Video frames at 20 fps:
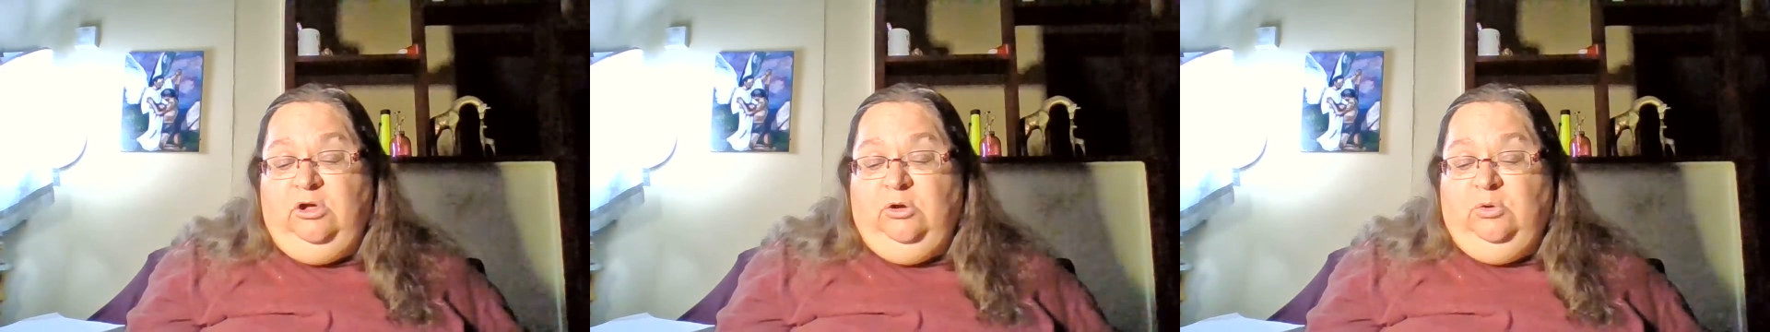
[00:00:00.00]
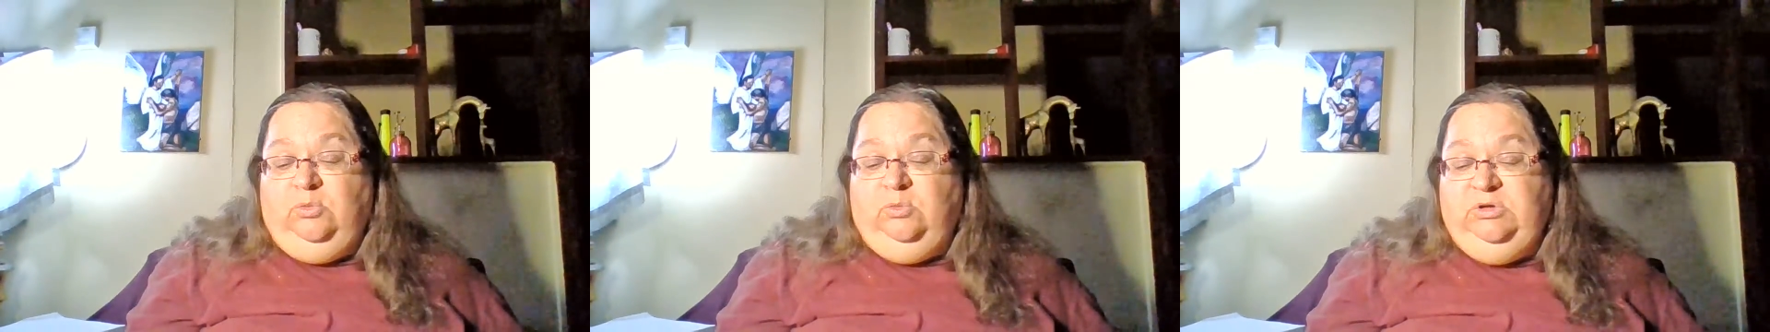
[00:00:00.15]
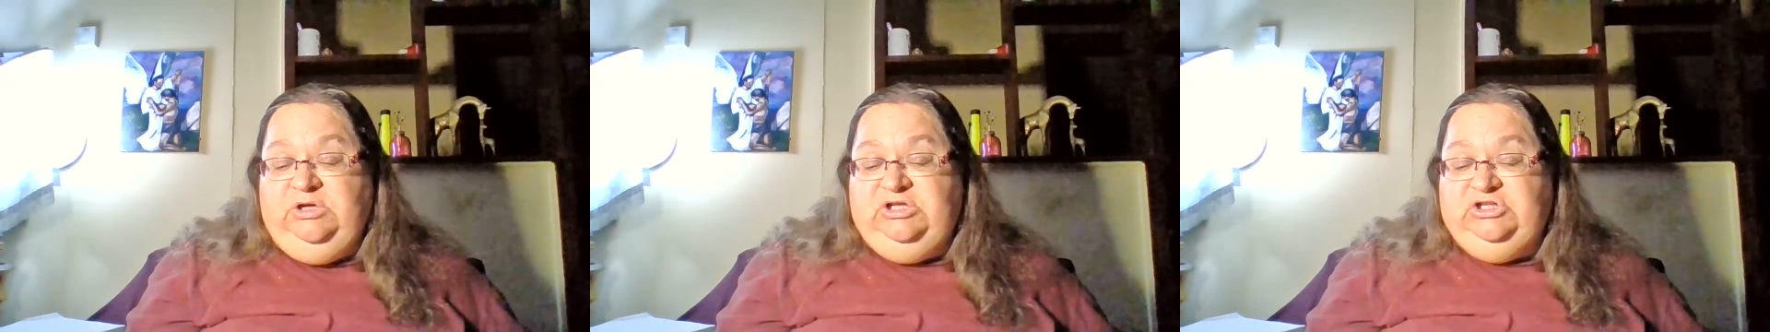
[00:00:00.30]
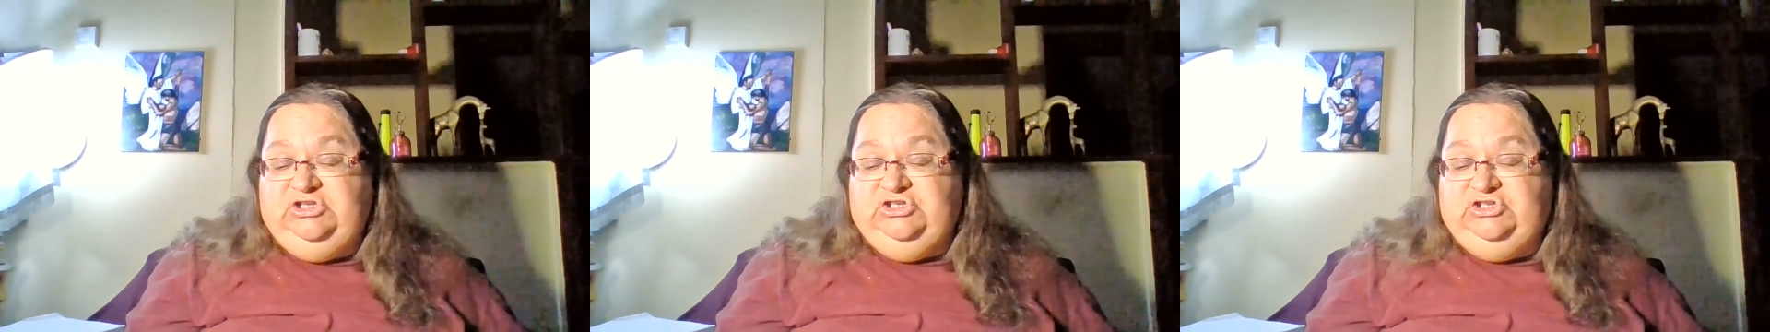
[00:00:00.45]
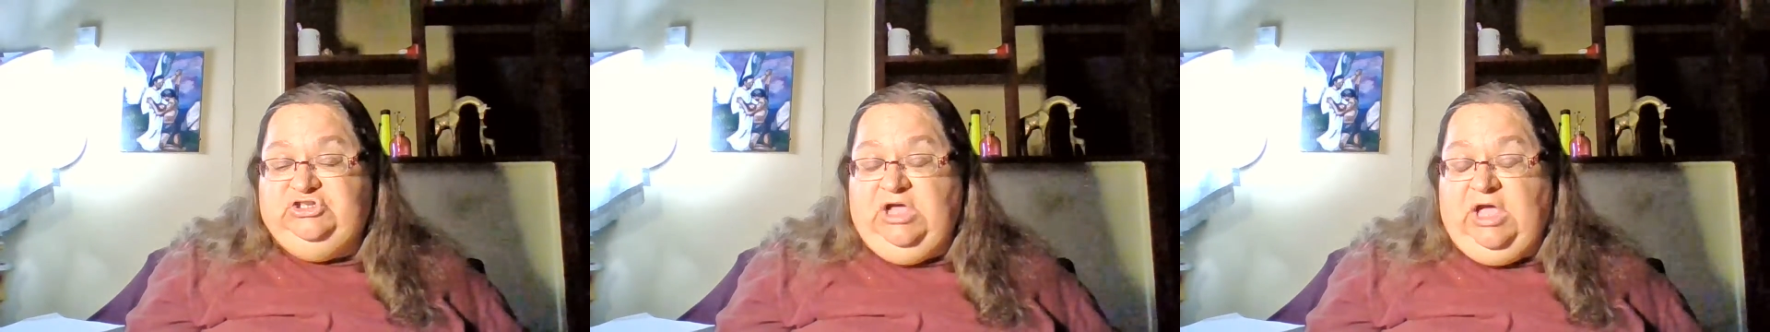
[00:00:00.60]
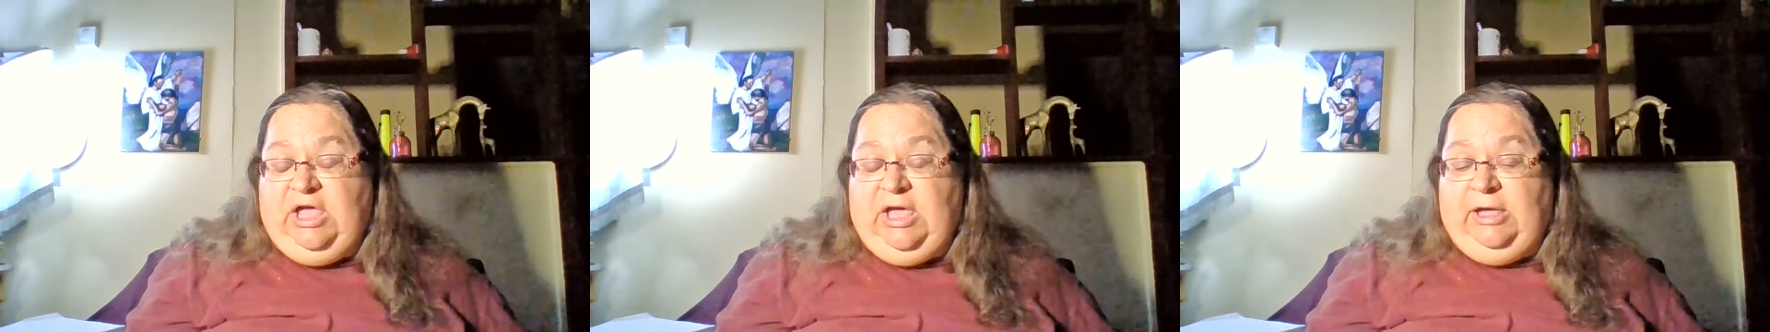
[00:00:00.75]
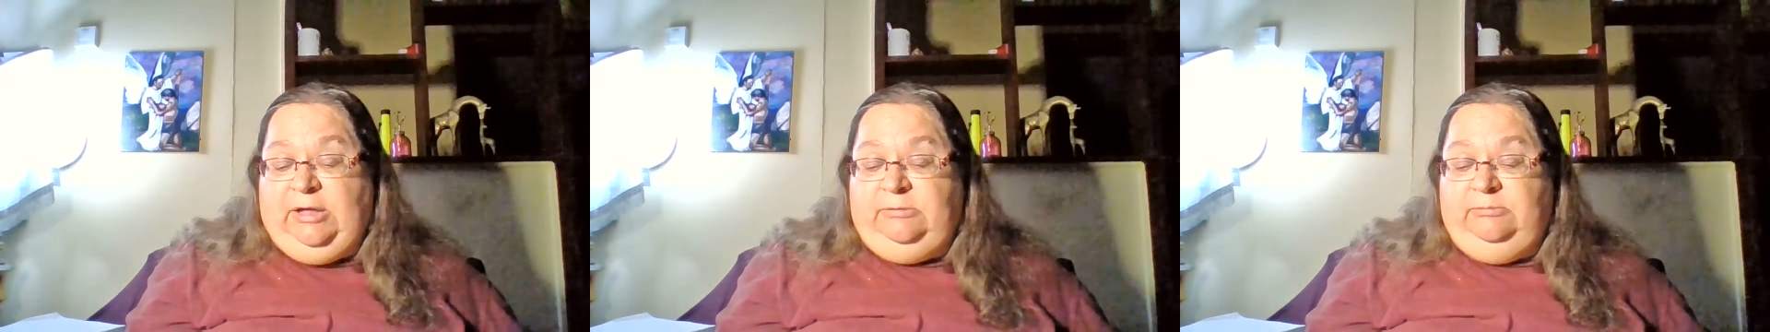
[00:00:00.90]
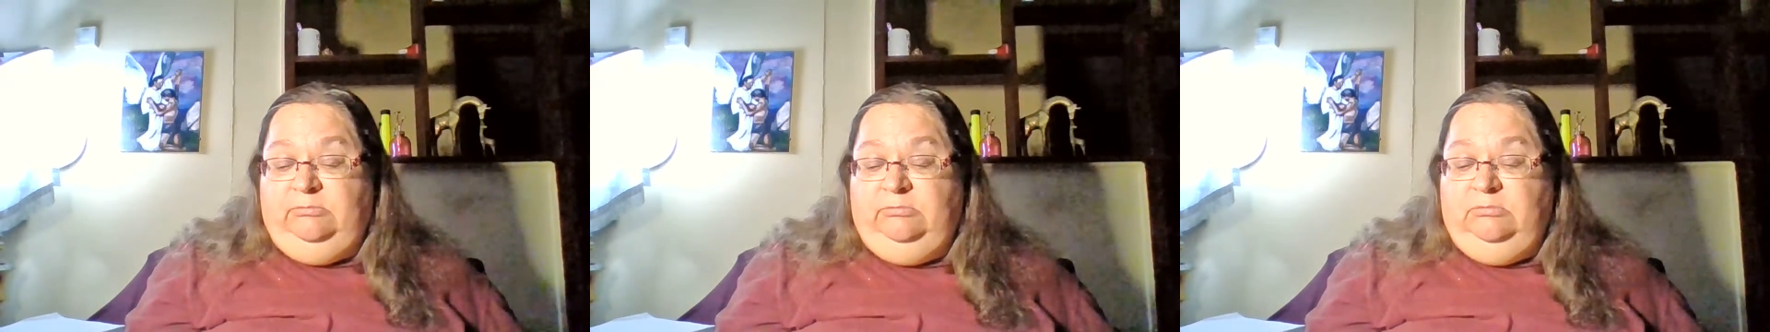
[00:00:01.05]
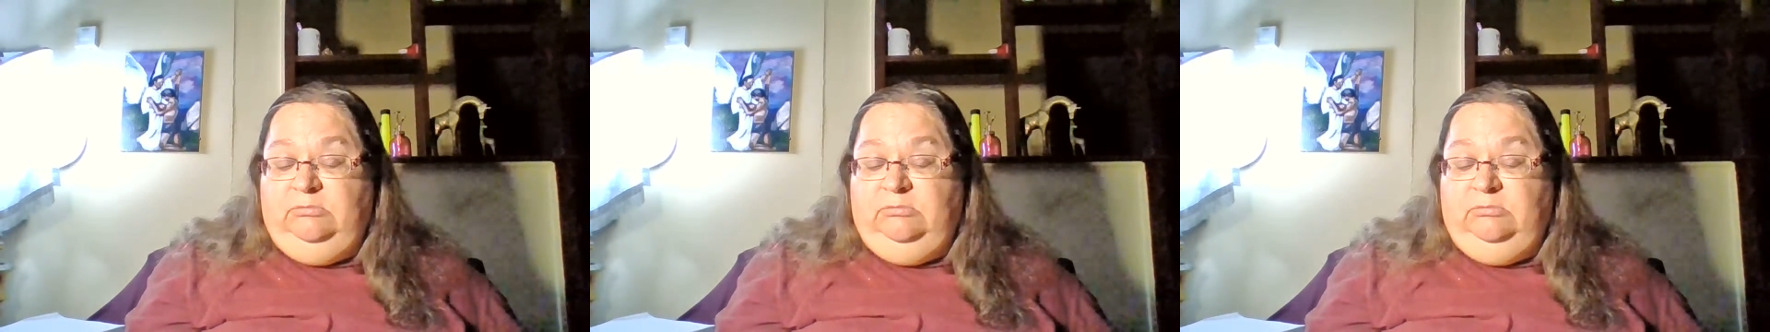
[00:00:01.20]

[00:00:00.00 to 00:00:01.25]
which had